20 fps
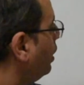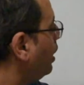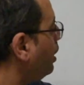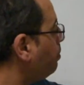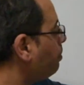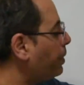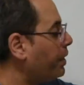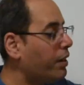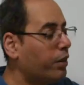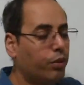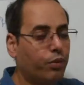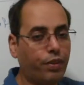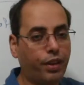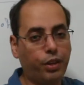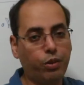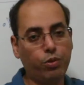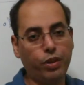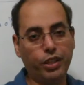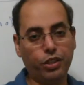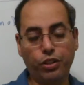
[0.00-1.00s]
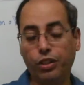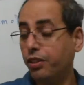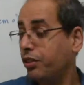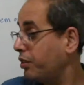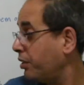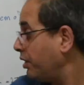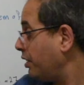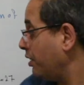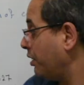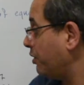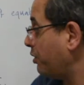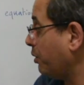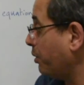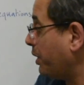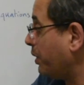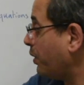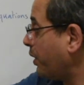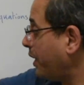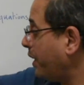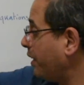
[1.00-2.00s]
a pair of equations. So
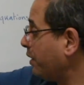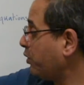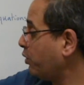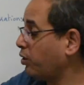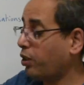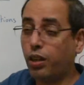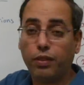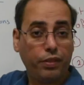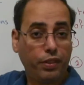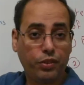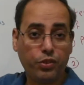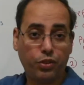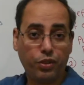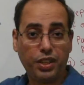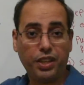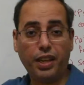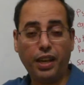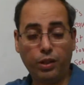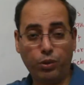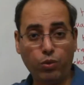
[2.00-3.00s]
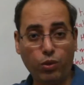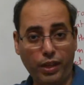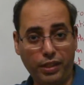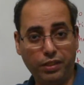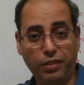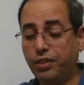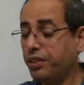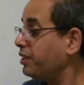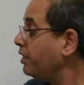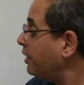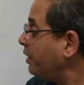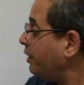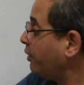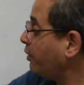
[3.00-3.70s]
you can't solve the three at once.